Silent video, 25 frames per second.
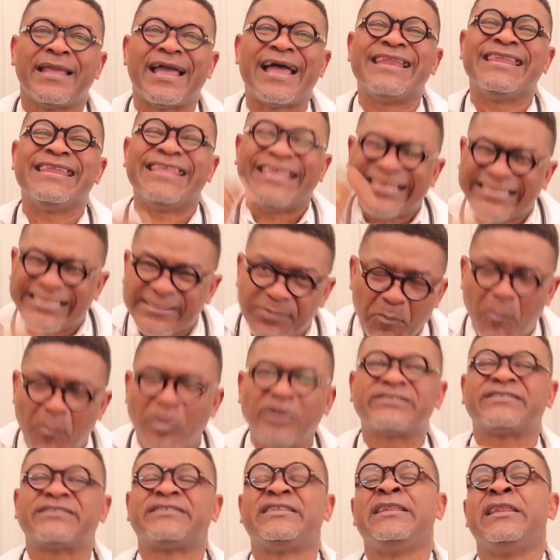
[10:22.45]
and it
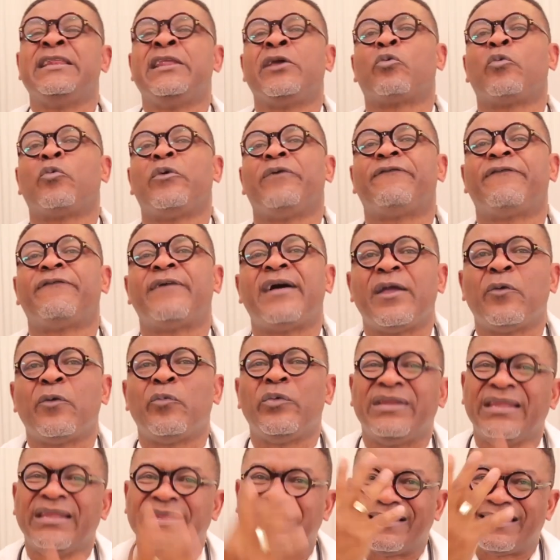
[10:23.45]
must liquefy
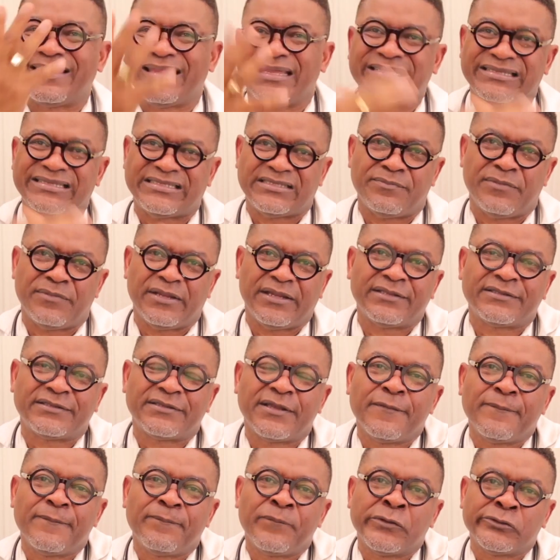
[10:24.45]
within 30
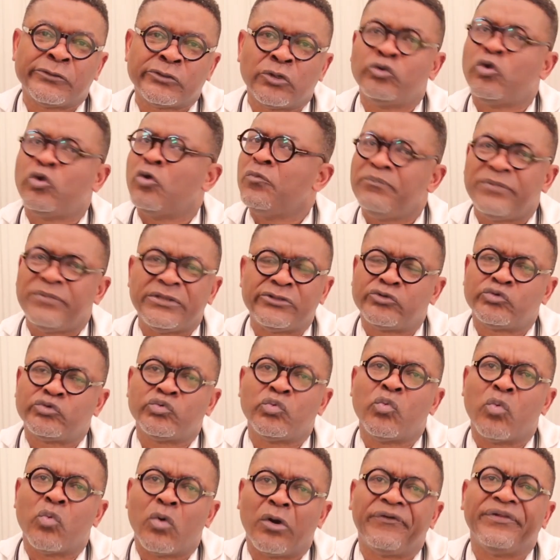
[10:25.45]
minutes. So don't be
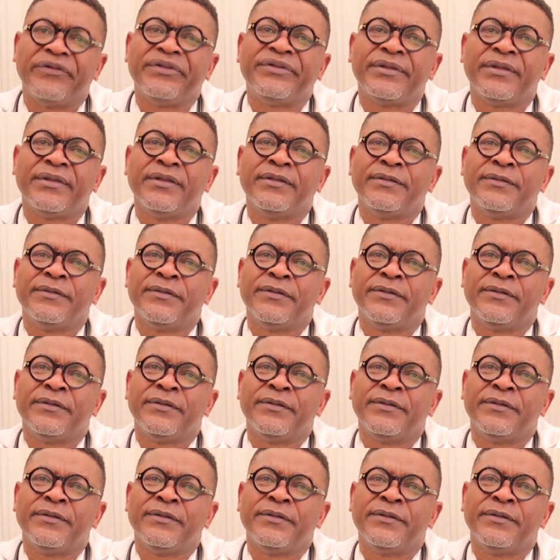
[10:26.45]
too worried.